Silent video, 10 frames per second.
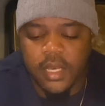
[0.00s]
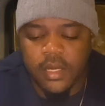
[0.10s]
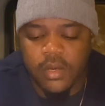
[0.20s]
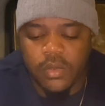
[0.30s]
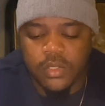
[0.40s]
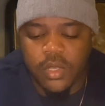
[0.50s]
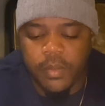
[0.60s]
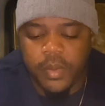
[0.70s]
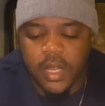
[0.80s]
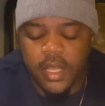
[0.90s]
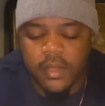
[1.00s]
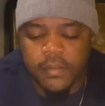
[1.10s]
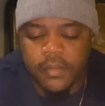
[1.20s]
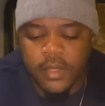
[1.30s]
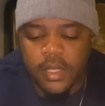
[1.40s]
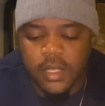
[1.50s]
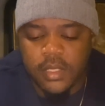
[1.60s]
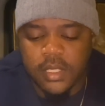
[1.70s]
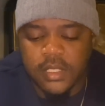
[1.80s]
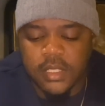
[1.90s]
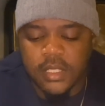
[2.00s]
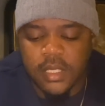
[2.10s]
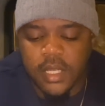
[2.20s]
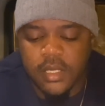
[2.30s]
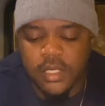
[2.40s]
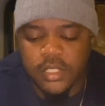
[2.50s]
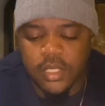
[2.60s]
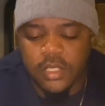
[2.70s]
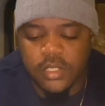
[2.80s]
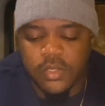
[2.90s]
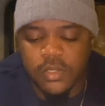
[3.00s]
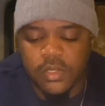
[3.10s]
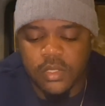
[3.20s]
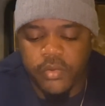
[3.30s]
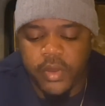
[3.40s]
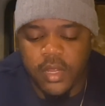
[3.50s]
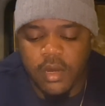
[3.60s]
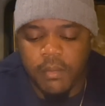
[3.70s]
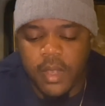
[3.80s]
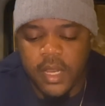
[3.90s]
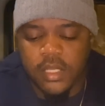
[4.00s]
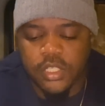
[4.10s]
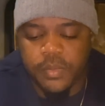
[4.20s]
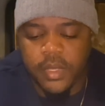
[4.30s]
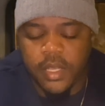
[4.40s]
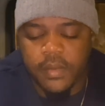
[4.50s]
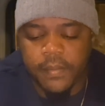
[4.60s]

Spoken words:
load to apply. This is in addition to the regular mileage pay.